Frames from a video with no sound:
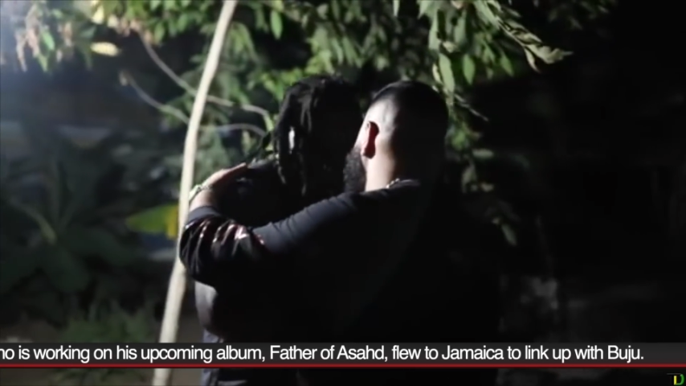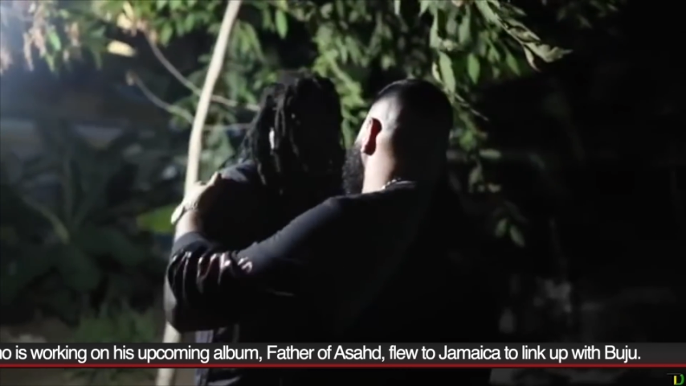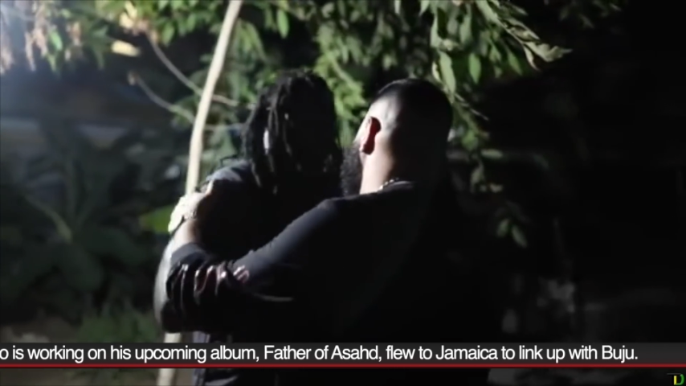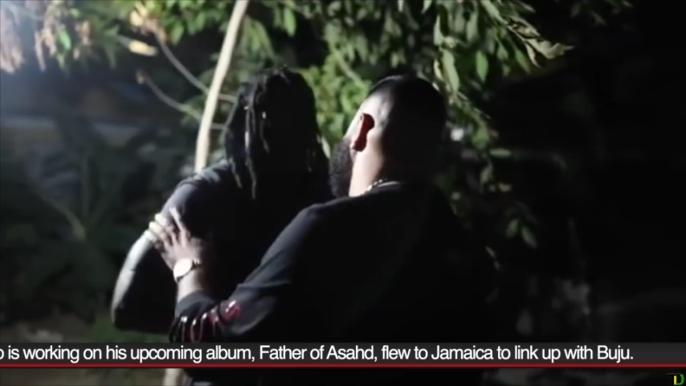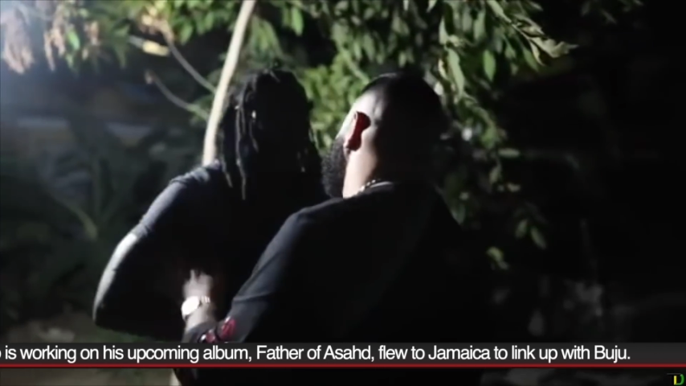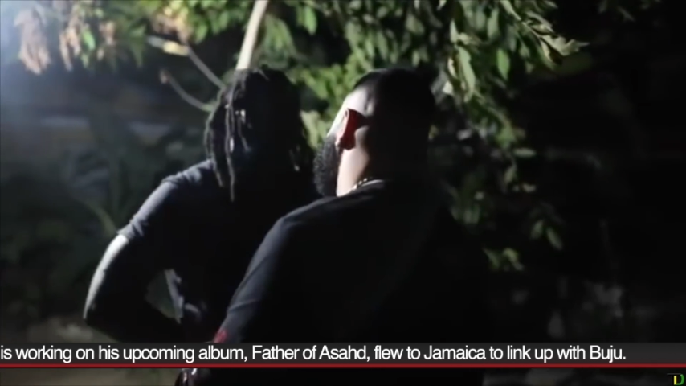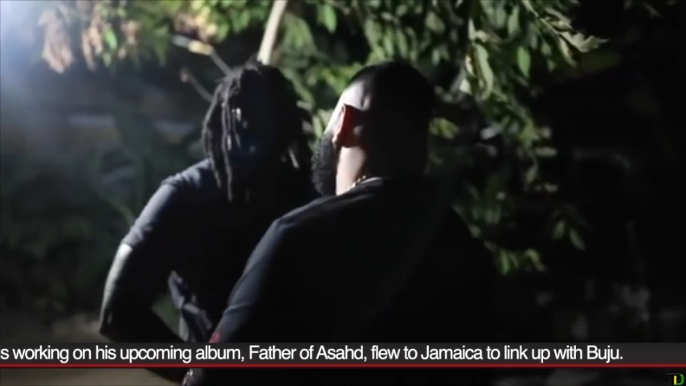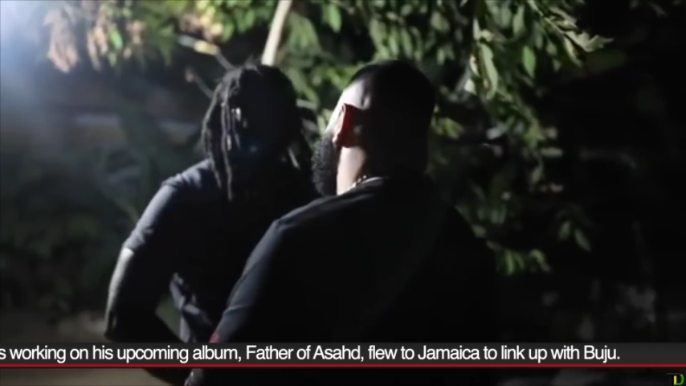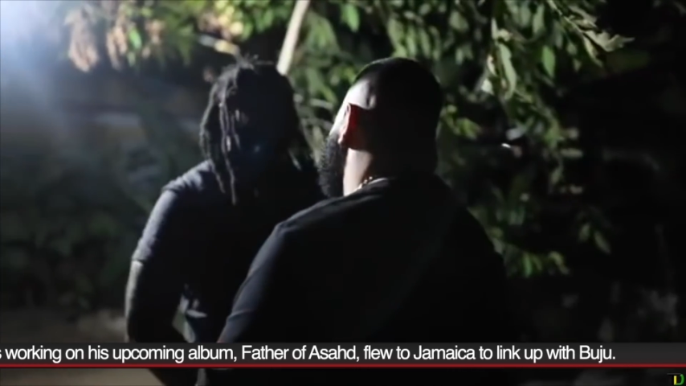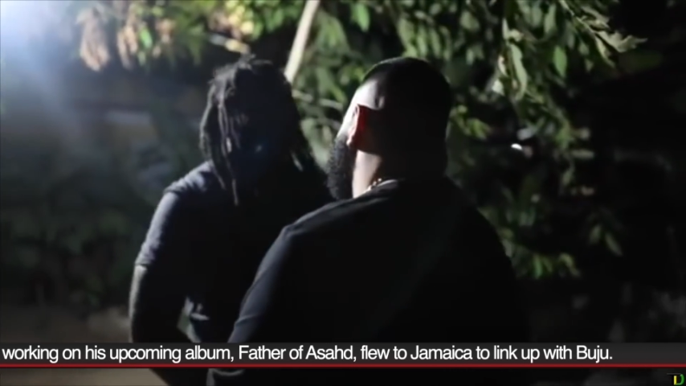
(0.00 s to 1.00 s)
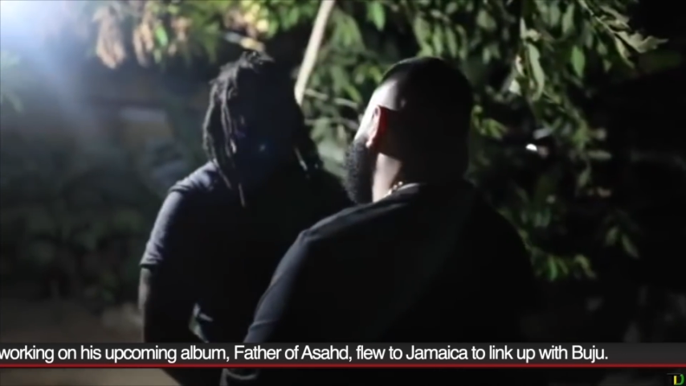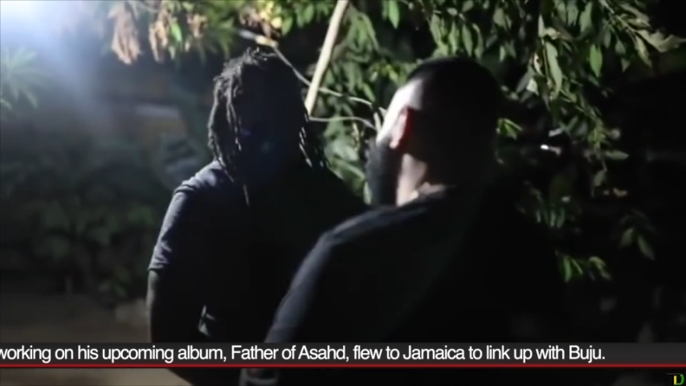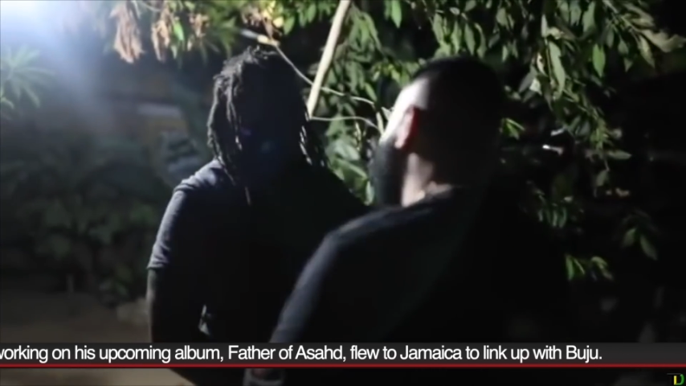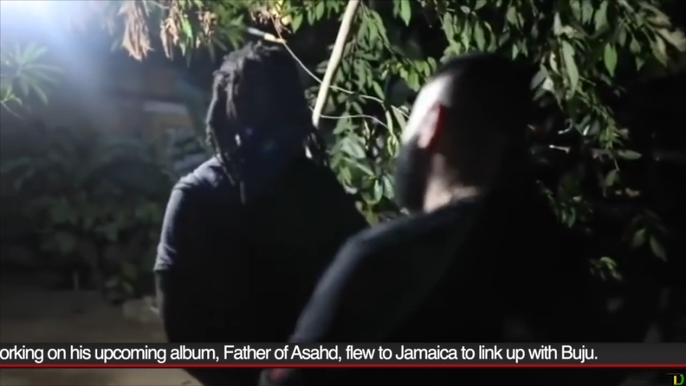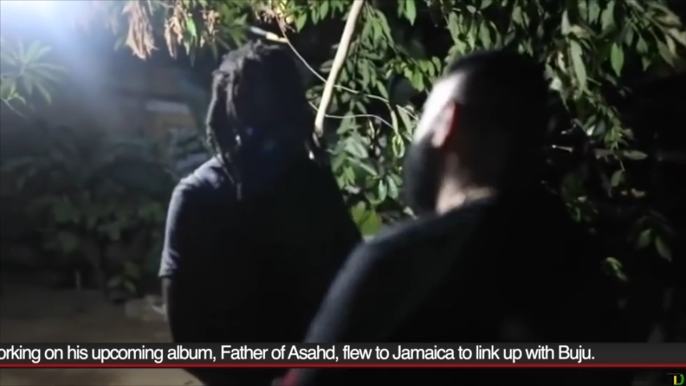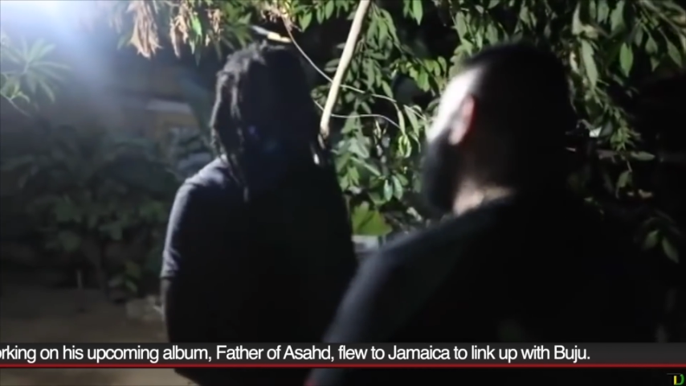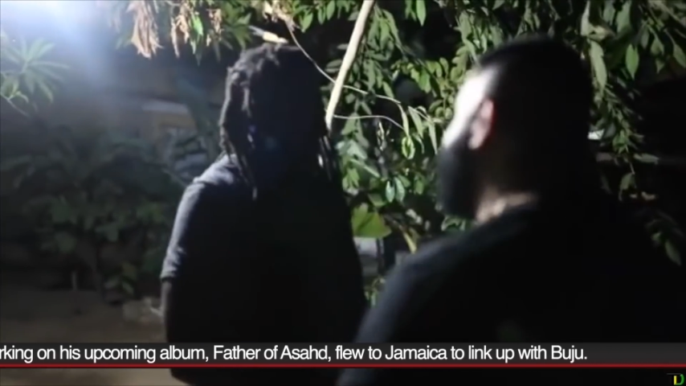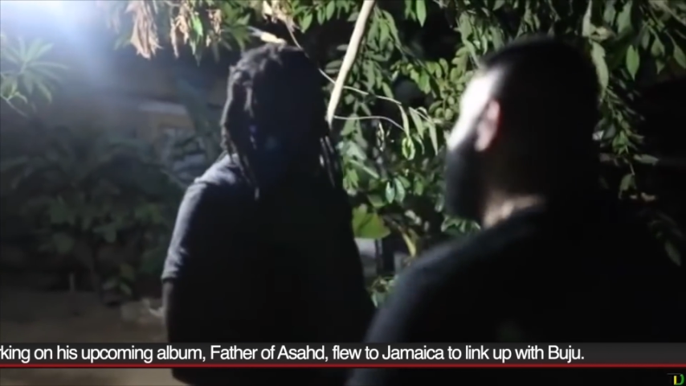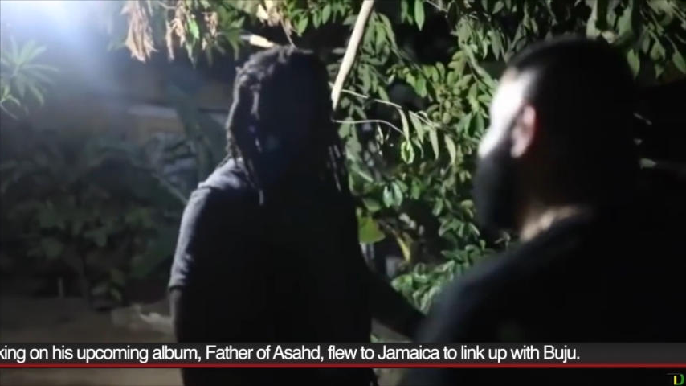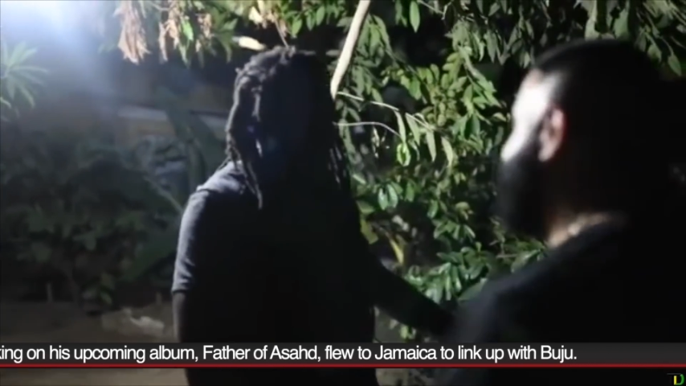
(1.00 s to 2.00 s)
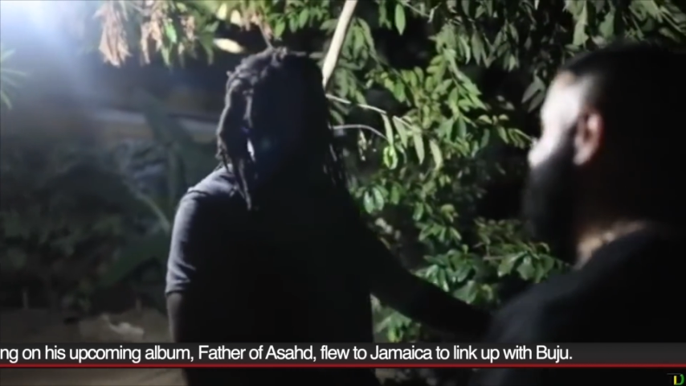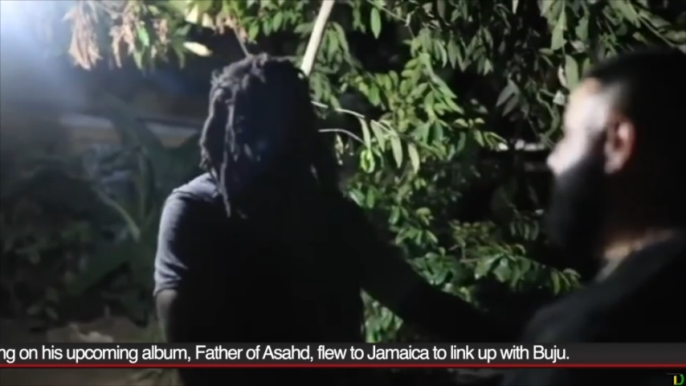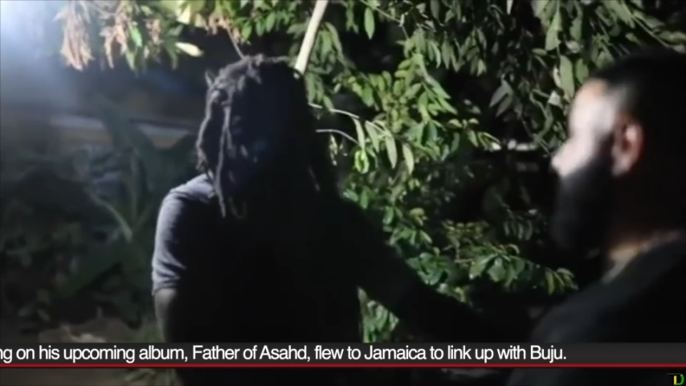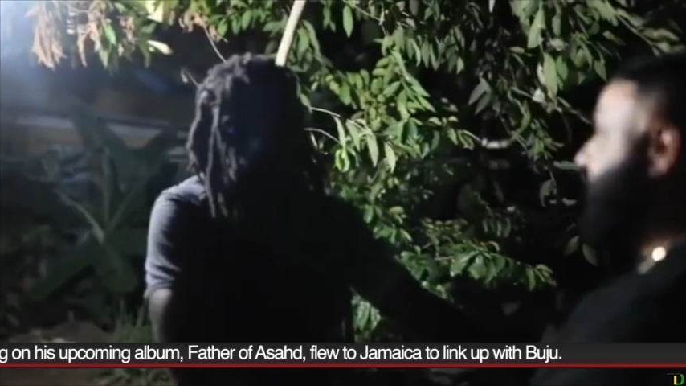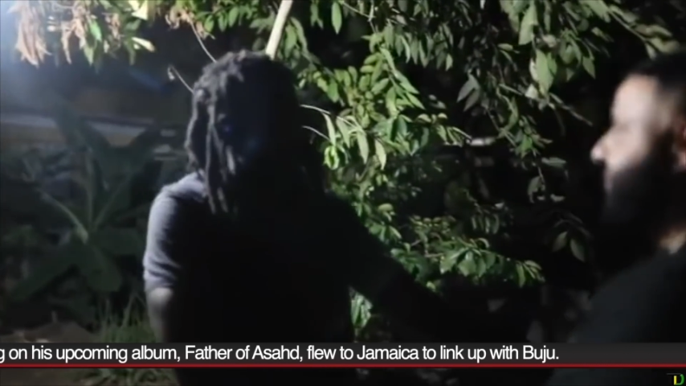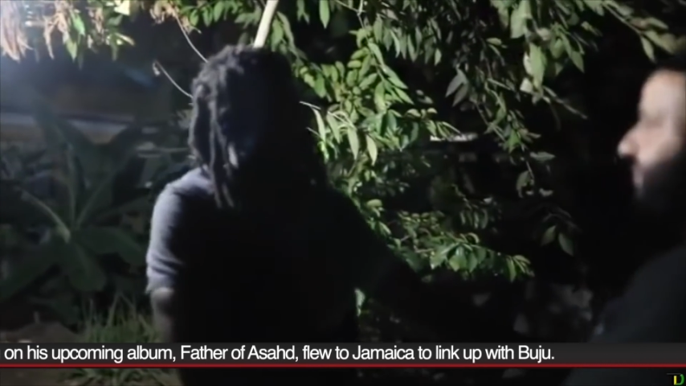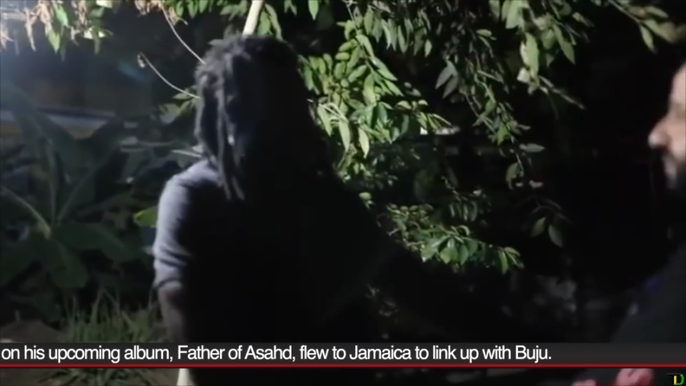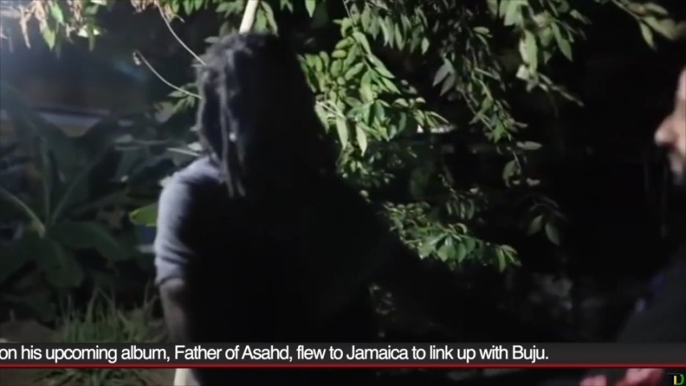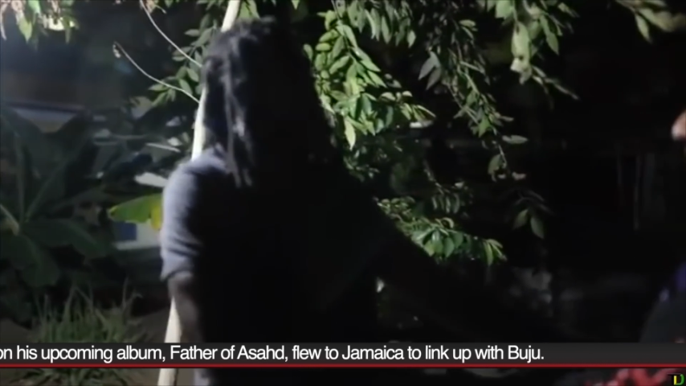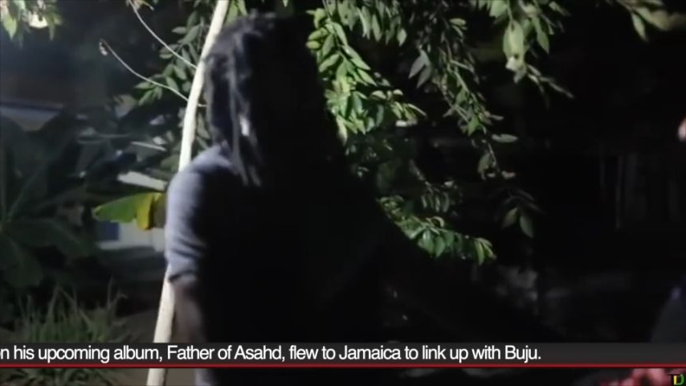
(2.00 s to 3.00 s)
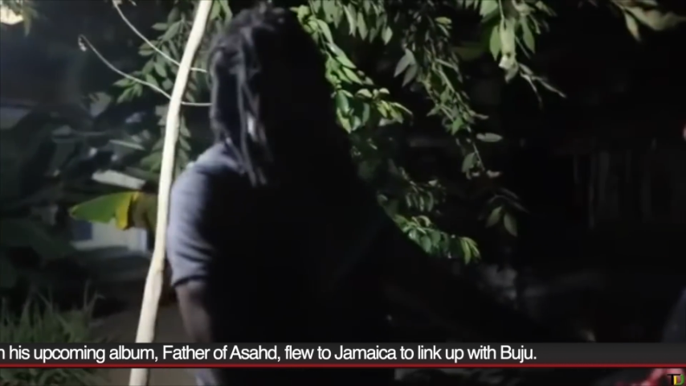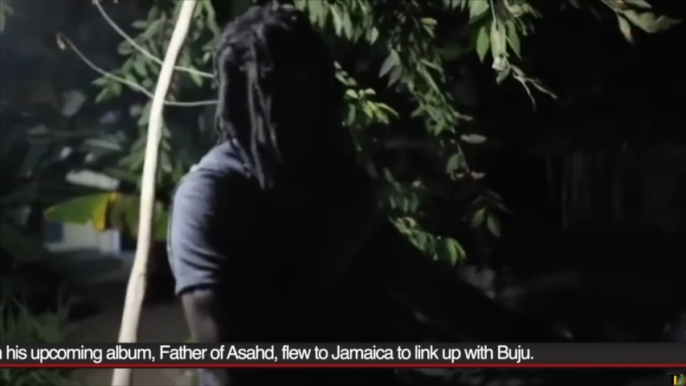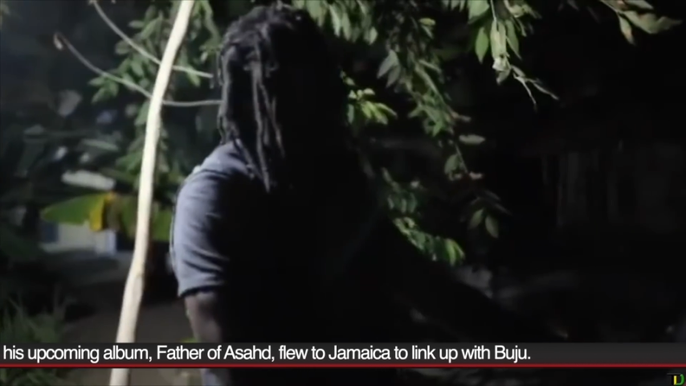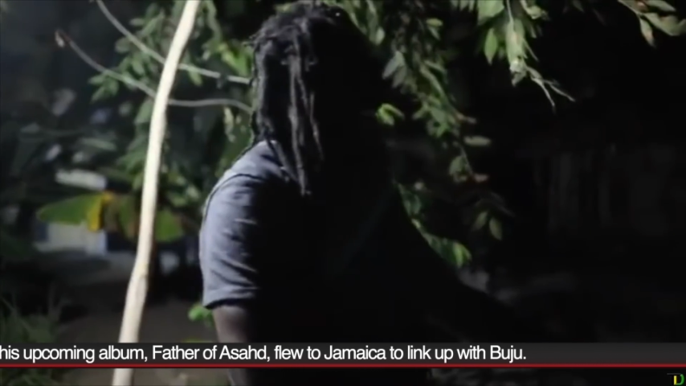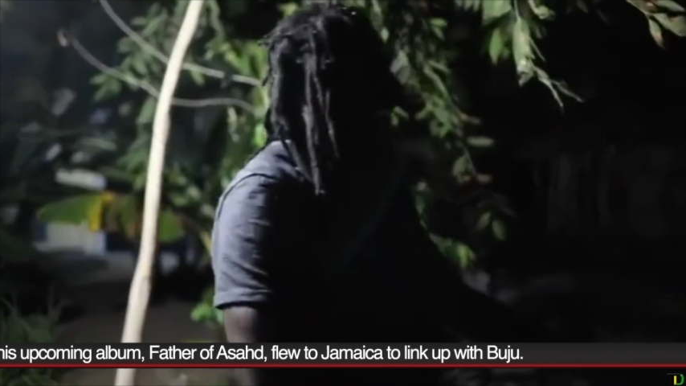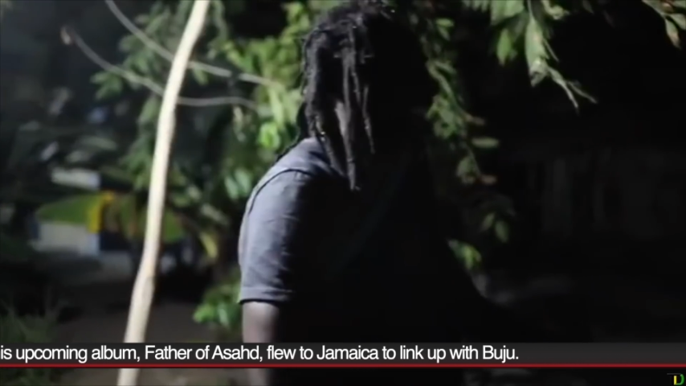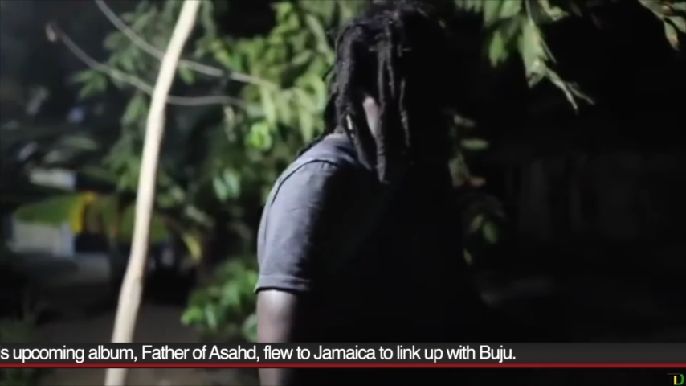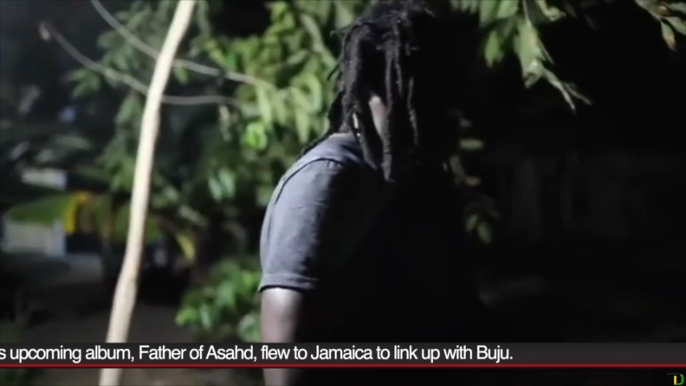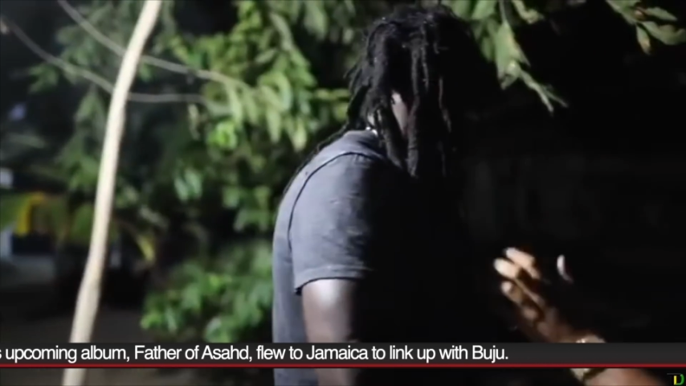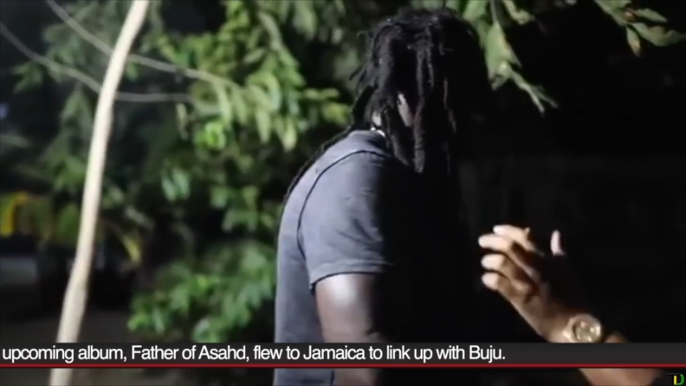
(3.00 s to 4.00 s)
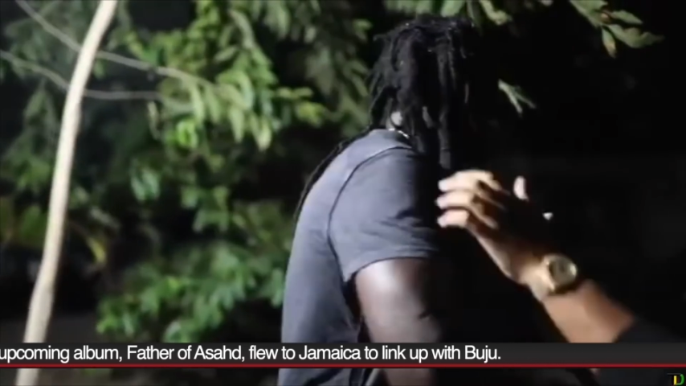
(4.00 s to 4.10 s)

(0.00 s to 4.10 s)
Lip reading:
Nobody's mouth can be seen.